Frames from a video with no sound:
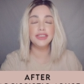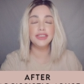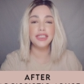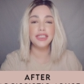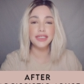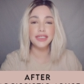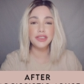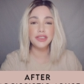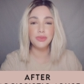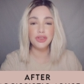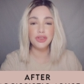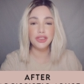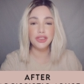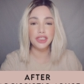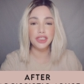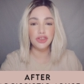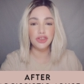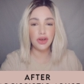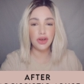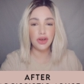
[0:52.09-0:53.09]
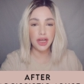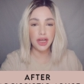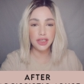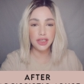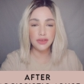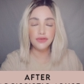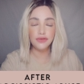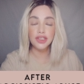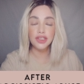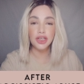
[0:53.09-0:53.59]
desperately trying
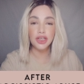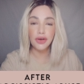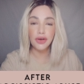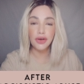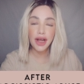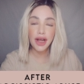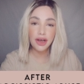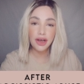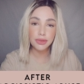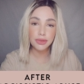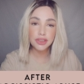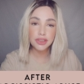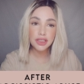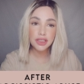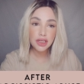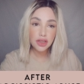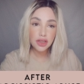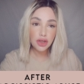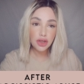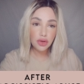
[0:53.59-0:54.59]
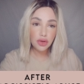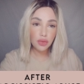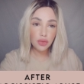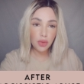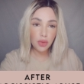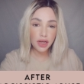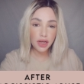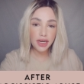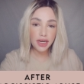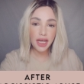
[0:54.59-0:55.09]
to figure out
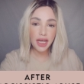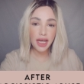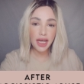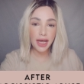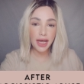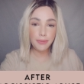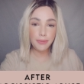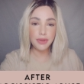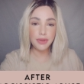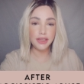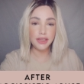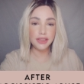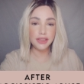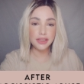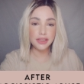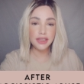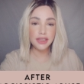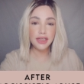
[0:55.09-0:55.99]
what happened